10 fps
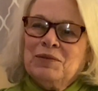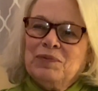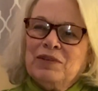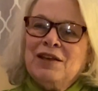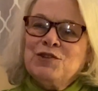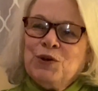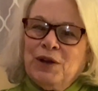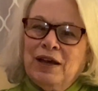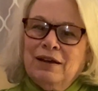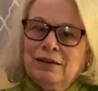He's
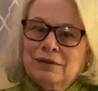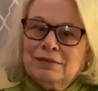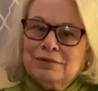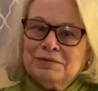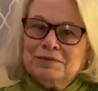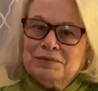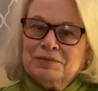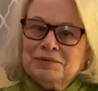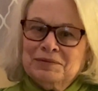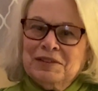okay.
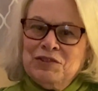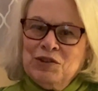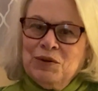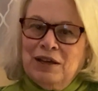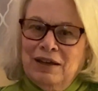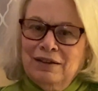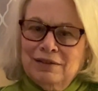He's okay.